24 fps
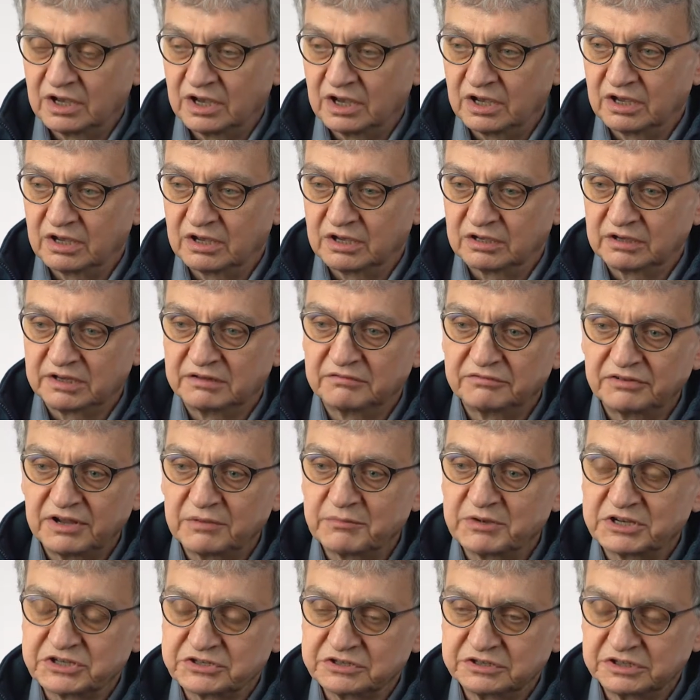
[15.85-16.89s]
Uh,
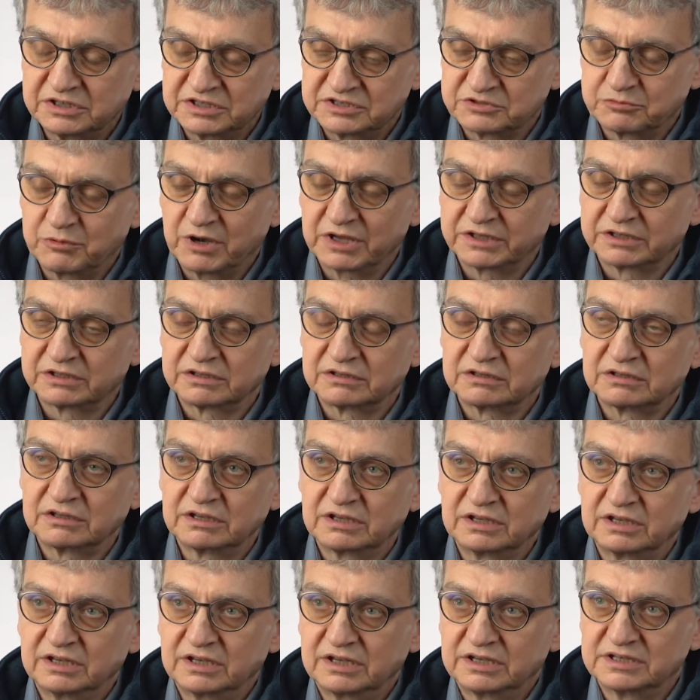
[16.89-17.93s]
inflammation is what
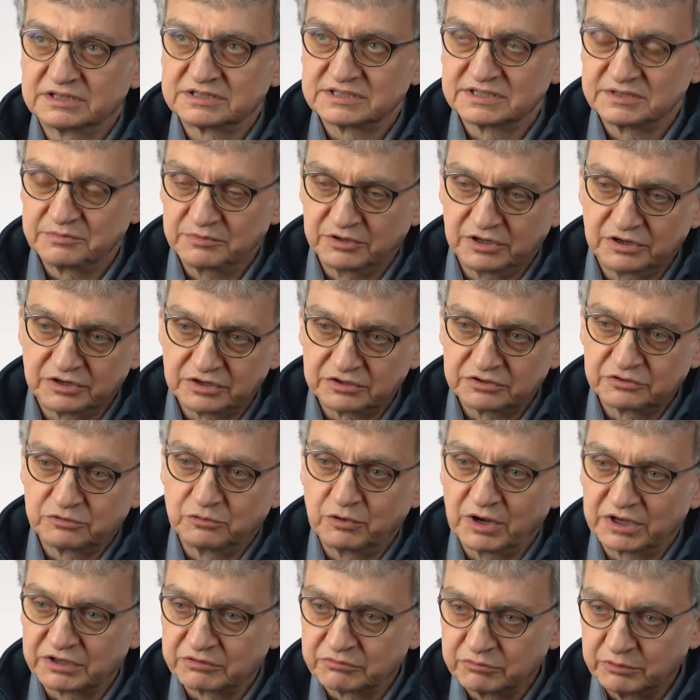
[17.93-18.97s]
is similar to
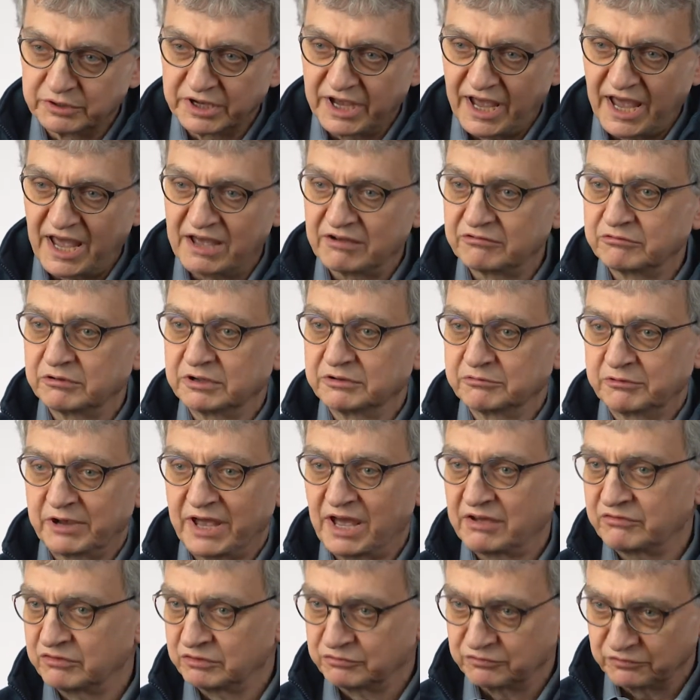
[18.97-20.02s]
what we have when we
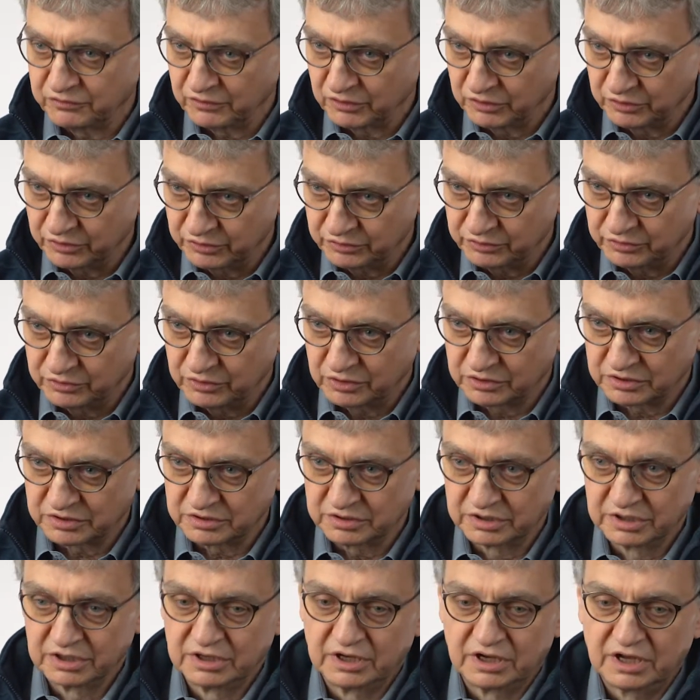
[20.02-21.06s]
have a flu
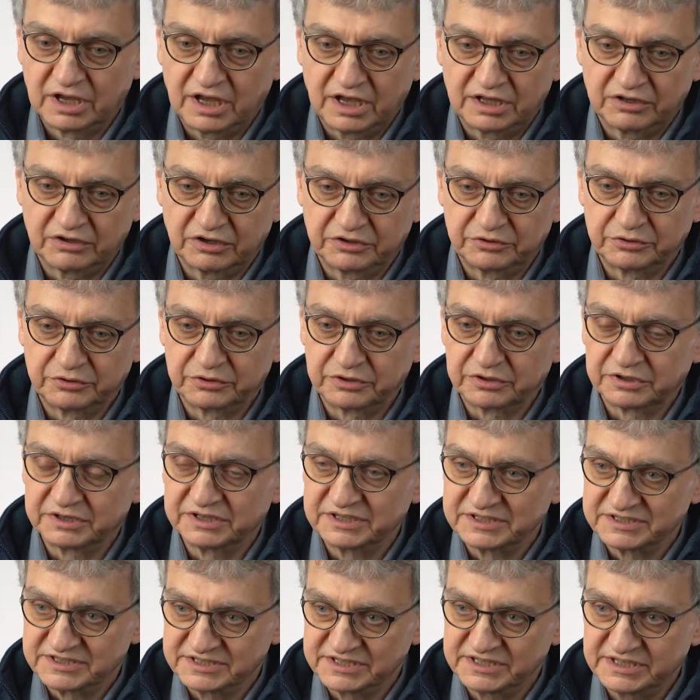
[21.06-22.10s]
or another
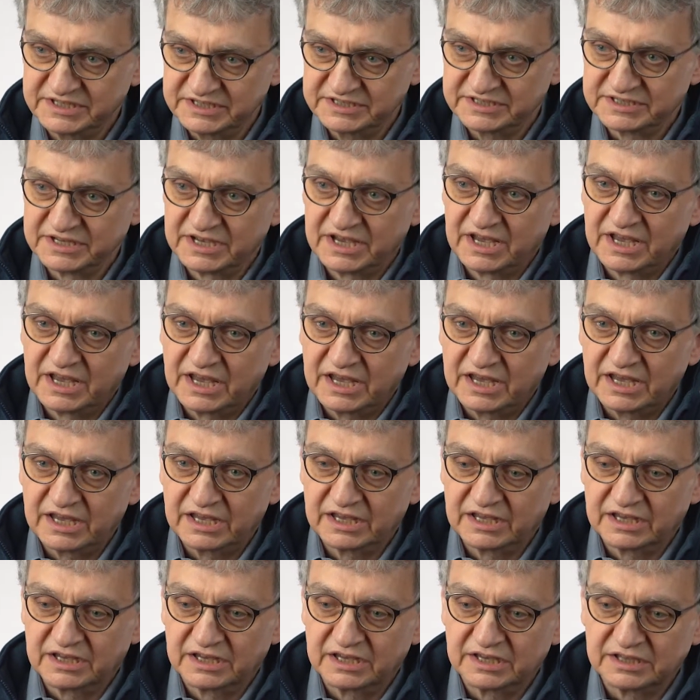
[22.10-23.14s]
disease.
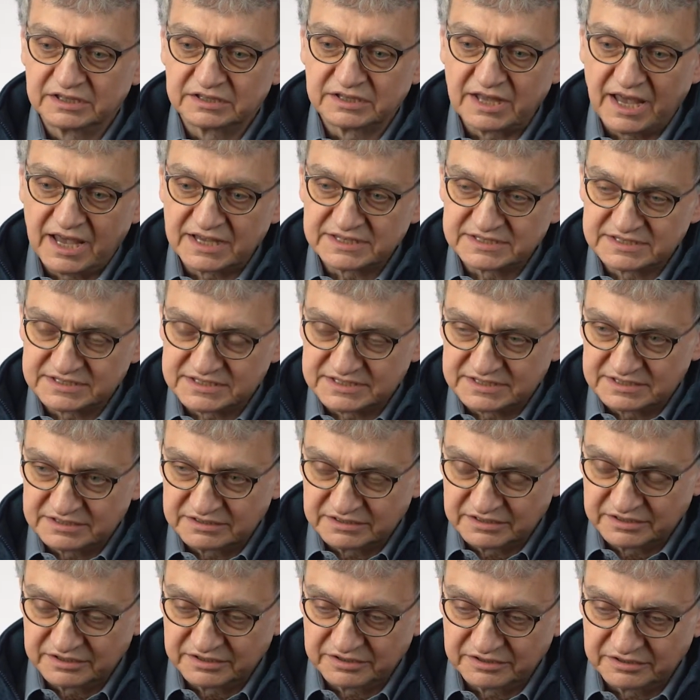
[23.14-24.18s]
Uh, it has
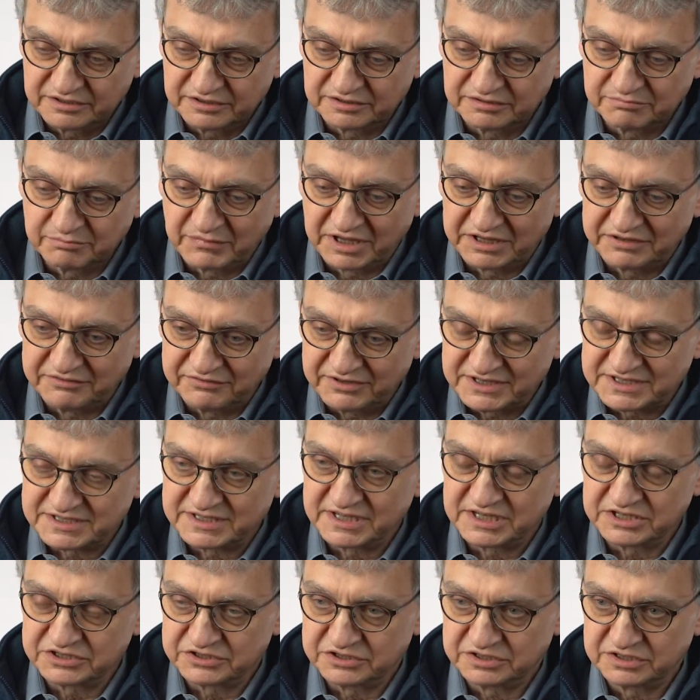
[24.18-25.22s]
uh,
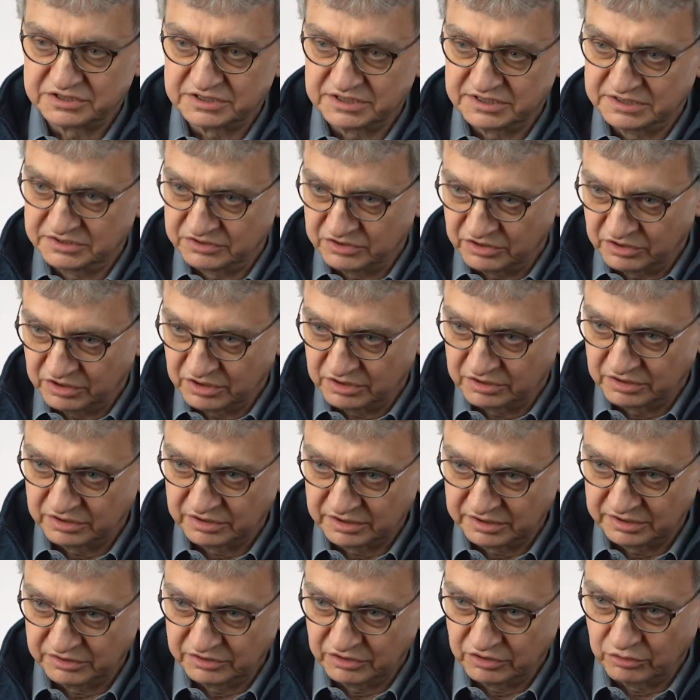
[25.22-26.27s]
manifestation in the
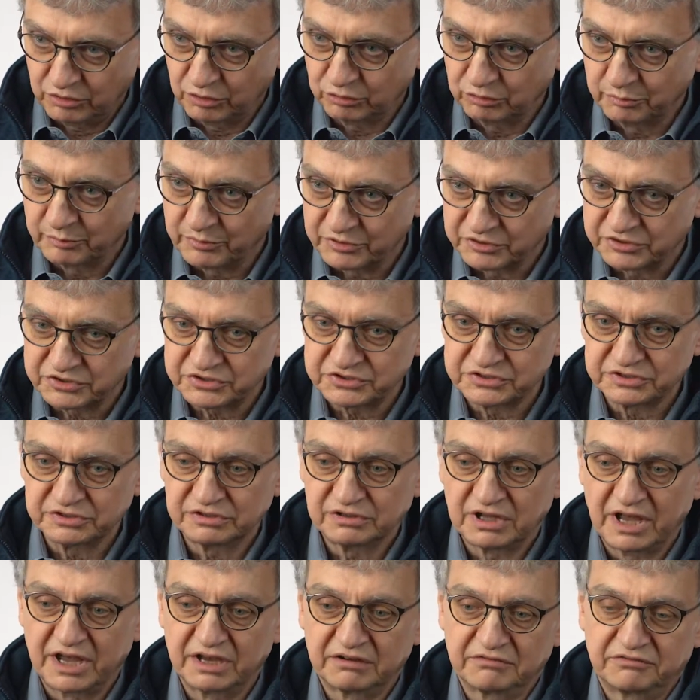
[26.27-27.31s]
in the whole person,
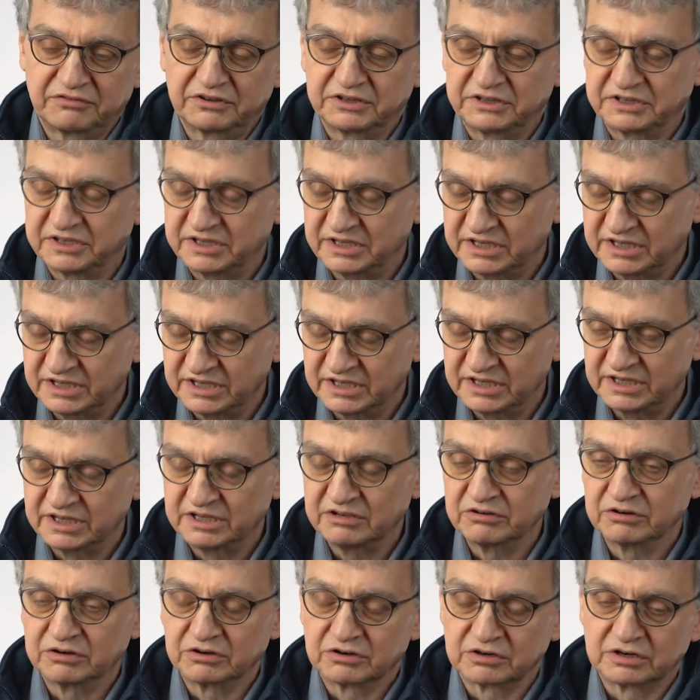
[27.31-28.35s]
like
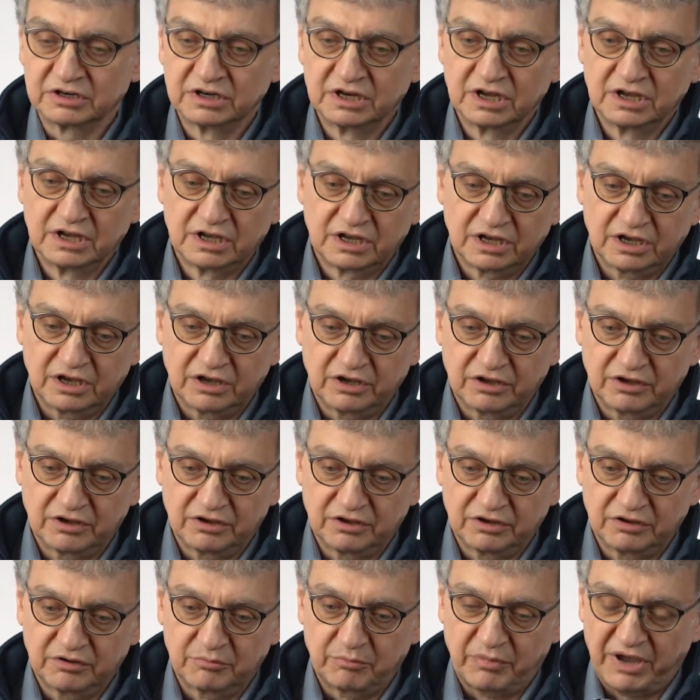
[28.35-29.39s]
fatigue or
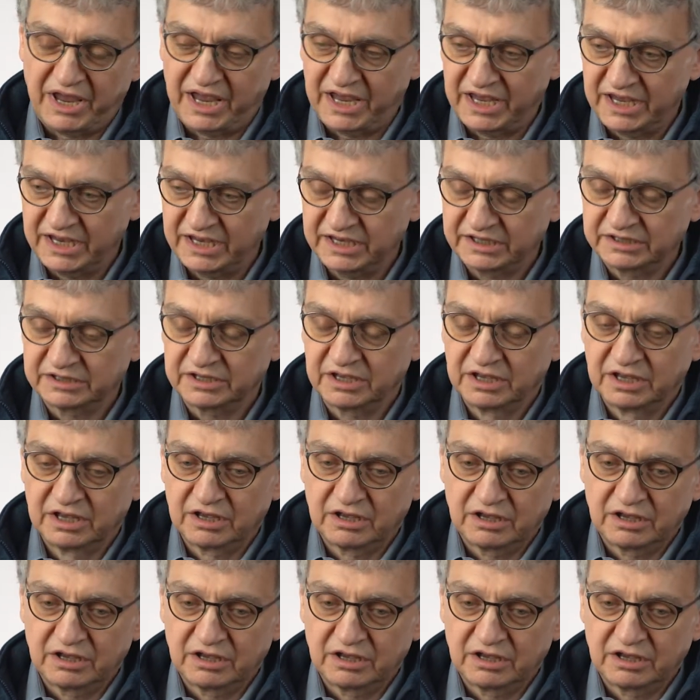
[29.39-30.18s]
uh, pain